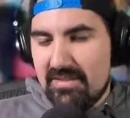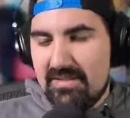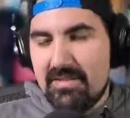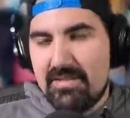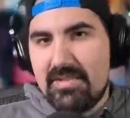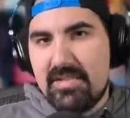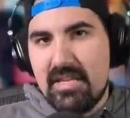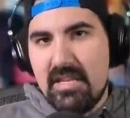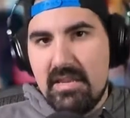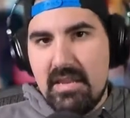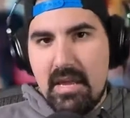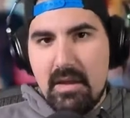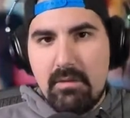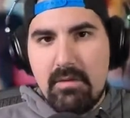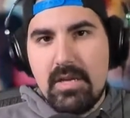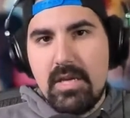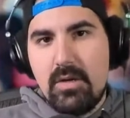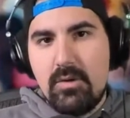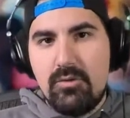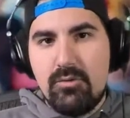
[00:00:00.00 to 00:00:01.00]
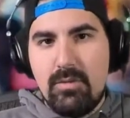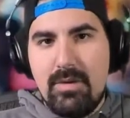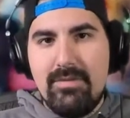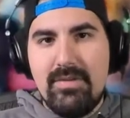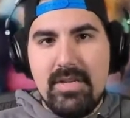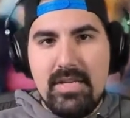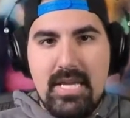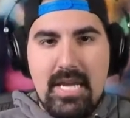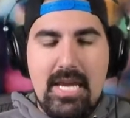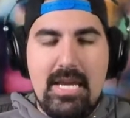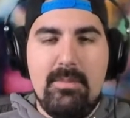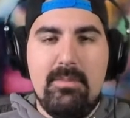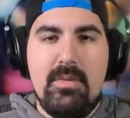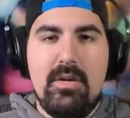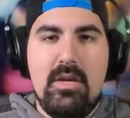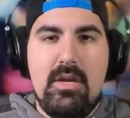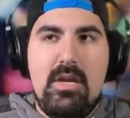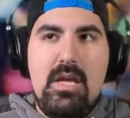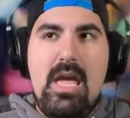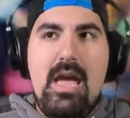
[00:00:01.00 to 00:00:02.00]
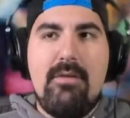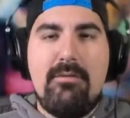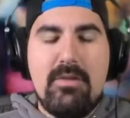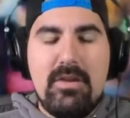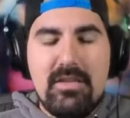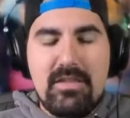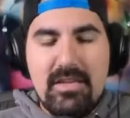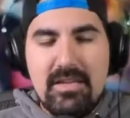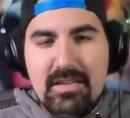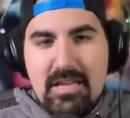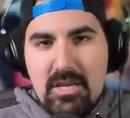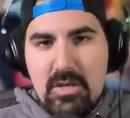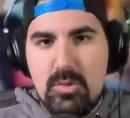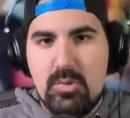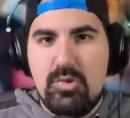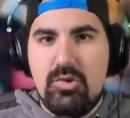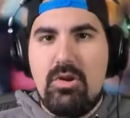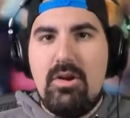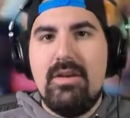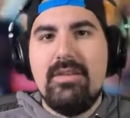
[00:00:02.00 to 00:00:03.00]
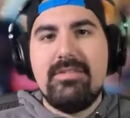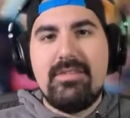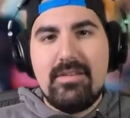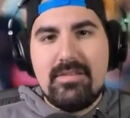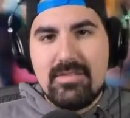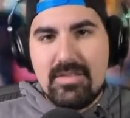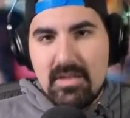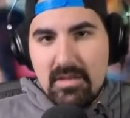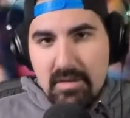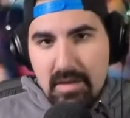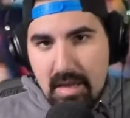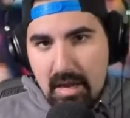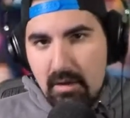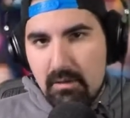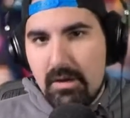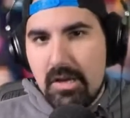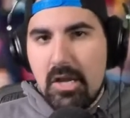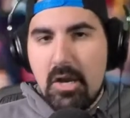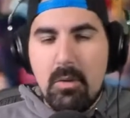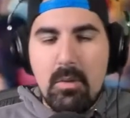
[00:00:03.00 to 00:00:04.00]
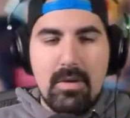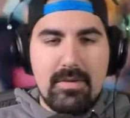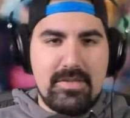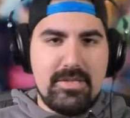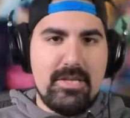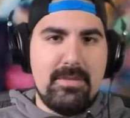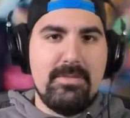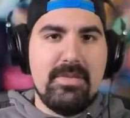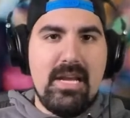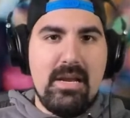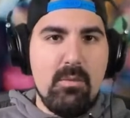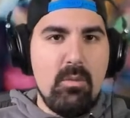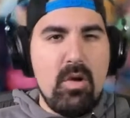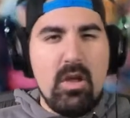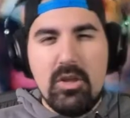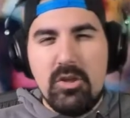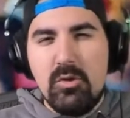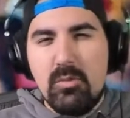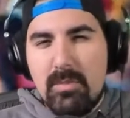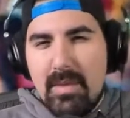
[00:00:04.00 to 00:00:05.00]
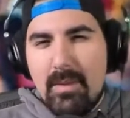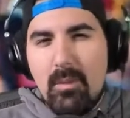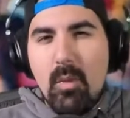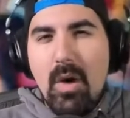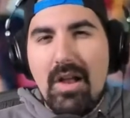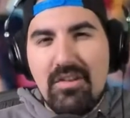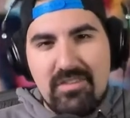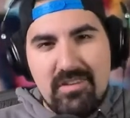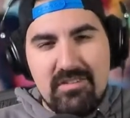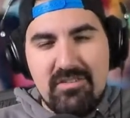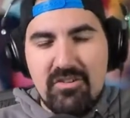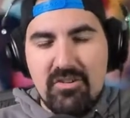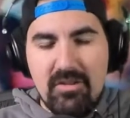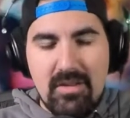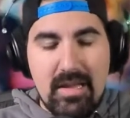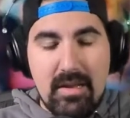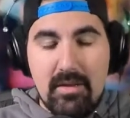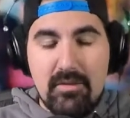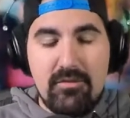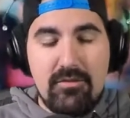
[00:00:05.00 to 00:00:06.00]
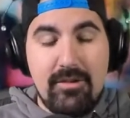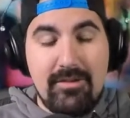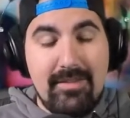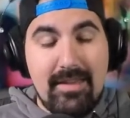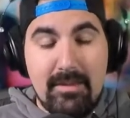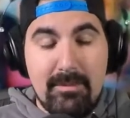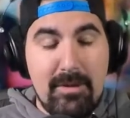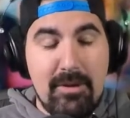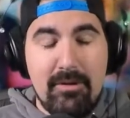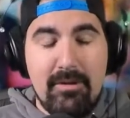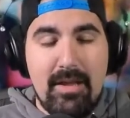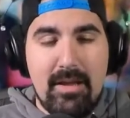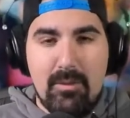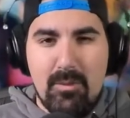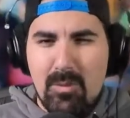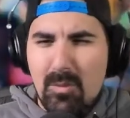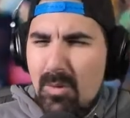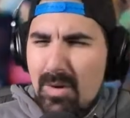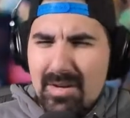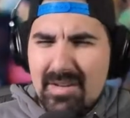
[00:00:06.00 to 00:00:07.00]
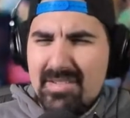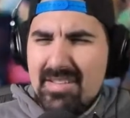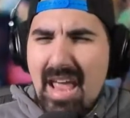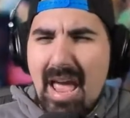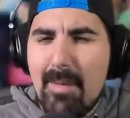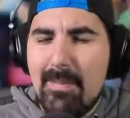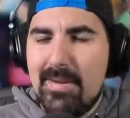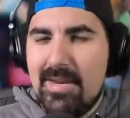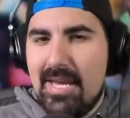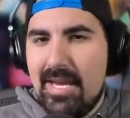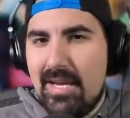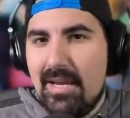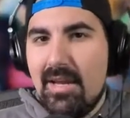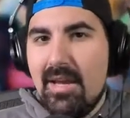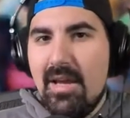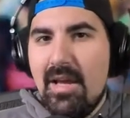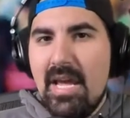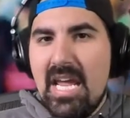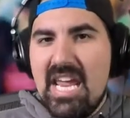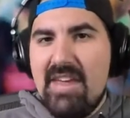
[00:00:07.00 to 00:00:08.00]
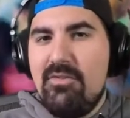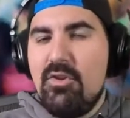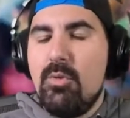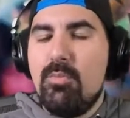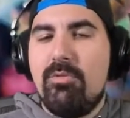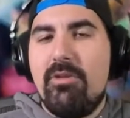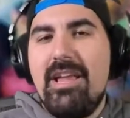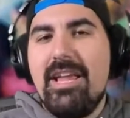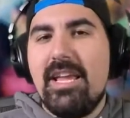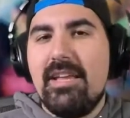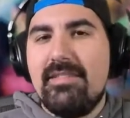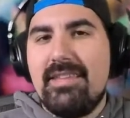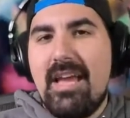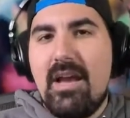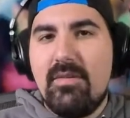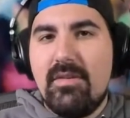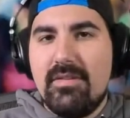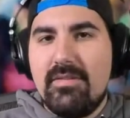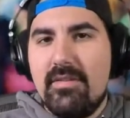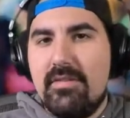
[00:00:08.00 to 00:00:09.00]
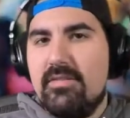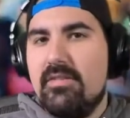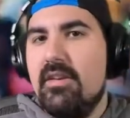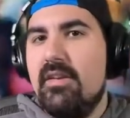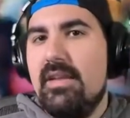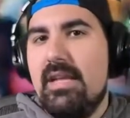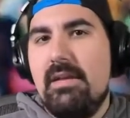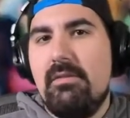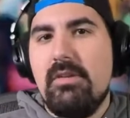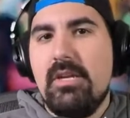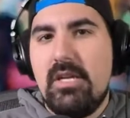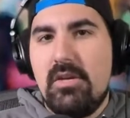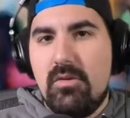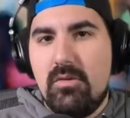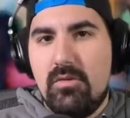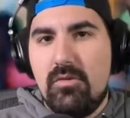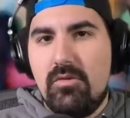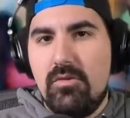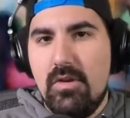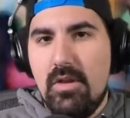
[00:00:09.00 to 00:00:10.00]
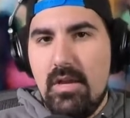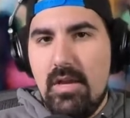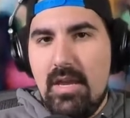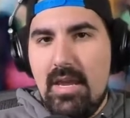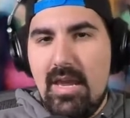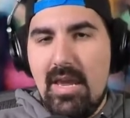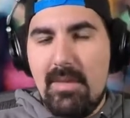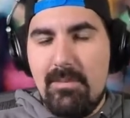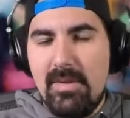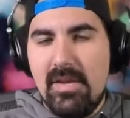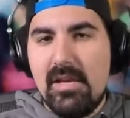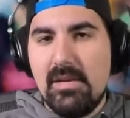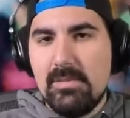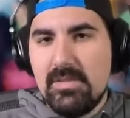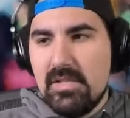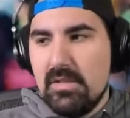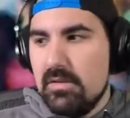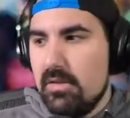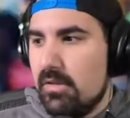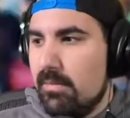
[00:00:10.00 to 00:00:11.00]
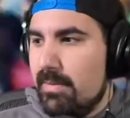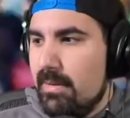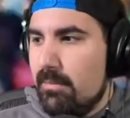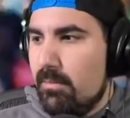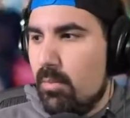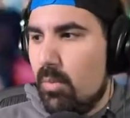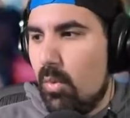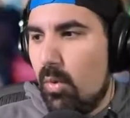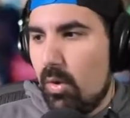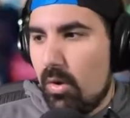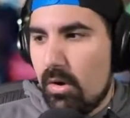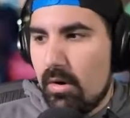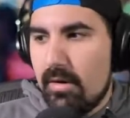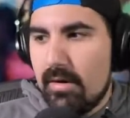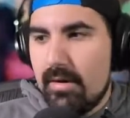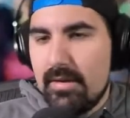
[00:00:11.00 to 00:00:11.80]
a scenario driven game. Everything that you saw is a scenario of some type. While you may watch this and you're like, just like me, you're like, what is happening? If you break it down into scenarios, it becomes a little bit more